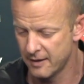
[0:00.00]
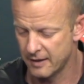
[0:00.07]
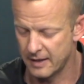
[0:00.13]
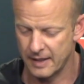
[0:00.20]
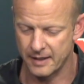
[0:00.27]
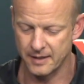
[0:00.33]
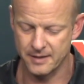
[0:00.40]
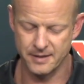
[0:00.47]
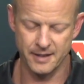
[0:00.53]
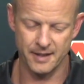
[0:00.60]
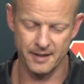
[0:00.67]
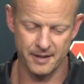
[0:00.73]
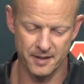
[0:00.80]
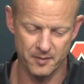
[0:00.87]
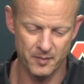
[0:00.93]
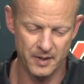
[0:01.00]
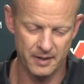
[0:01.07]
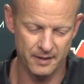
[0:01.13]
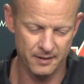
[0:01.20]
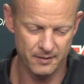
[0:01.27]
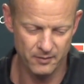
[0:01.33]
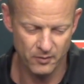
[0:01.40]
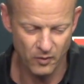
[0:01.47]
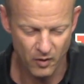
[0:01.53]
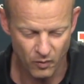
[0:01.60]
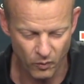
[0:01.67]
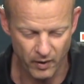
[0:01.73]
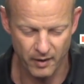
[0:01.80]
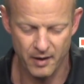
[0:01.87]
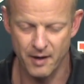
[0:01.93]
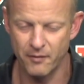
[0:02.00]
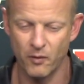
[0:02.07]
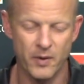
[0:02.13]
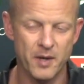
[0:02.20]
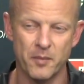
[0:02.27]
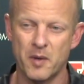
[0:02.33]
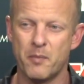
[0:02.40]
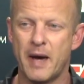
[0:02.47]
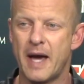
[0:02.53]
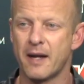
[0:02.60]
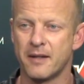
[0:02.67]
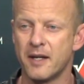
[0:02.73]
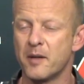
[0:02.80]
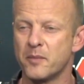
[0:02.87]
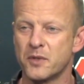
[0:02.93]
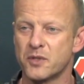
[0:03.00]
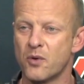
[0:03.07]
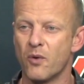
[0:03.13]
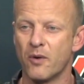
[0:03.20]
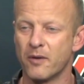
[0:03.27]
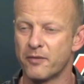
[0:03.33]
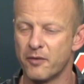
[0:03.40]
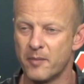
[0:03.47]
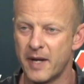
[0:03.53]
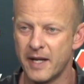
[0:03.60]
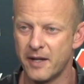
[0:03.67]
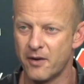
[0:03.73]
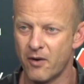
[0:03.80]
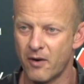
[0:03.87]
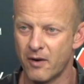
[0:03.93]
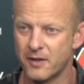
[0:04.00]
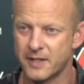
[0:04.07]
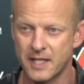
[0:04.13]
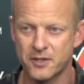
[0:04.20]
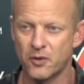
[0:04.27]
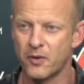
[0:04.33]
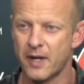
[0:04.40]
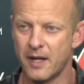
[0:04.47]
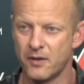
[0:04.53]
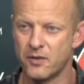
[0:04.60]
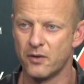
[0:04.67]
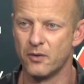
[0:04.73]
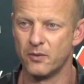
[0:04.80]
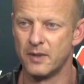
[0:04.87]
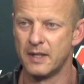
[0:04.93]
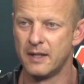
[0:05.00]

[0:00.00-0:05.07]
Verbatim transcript: Like I said, it can be wherever. We can be backed up and score from 80 yards. That's okay too.